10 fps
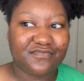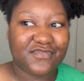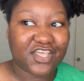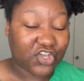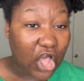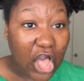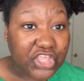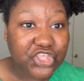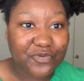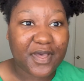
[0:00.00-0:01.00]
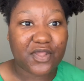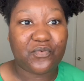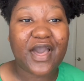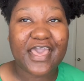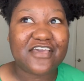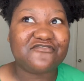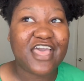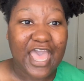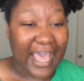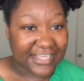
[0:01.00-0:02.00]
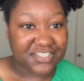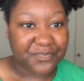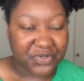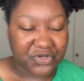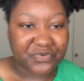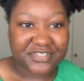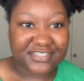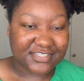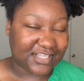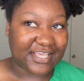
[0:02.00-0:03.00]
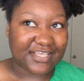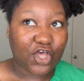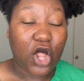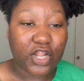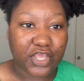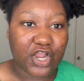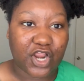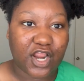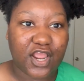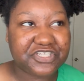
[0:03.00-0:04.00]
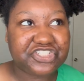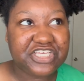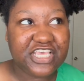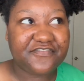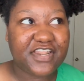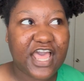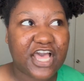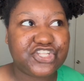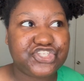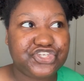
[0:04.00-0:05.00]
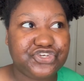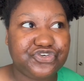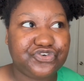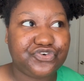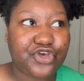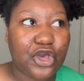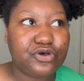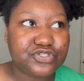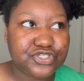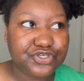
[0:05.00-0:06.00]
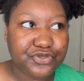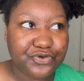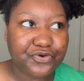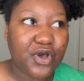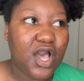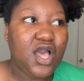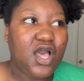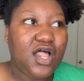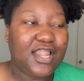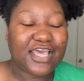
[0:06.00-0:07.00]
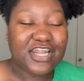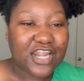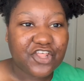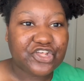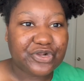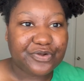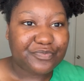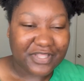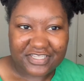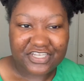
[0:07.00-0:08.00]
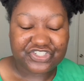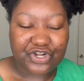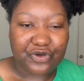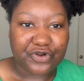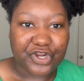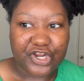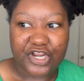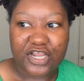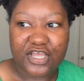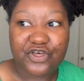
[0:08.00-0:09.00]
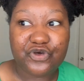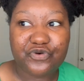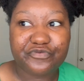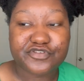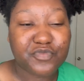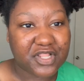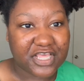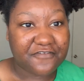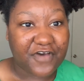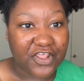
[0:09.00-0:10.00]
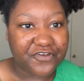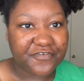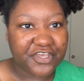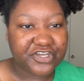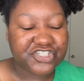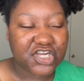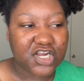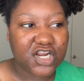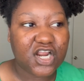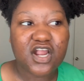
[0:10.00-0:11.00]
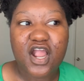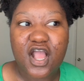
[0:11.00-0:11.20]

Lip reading: the concubine wife, as the book was like calling her. She even had to go to like another plantation owner who was more like a father figure to her,